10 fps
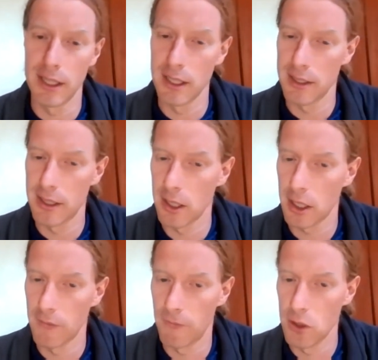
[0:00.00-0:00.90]
things that are
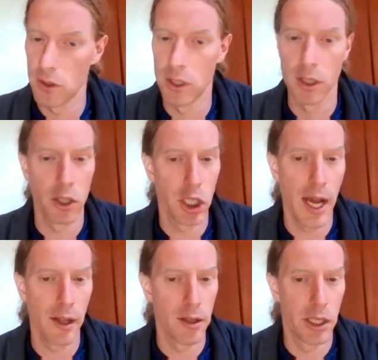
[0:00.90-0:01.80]
confusing or
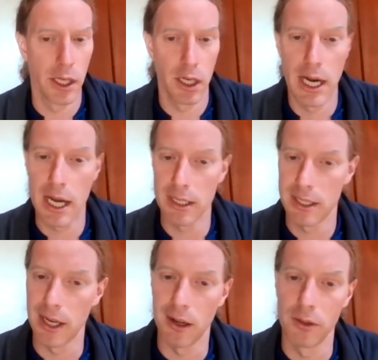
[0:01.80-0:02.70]
challenging or not
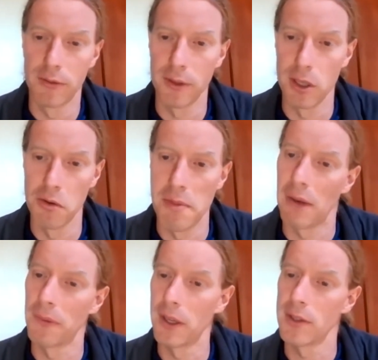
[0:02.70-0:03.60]
settled for you
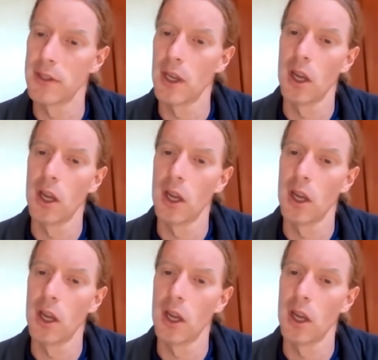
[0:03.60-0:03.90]
about this,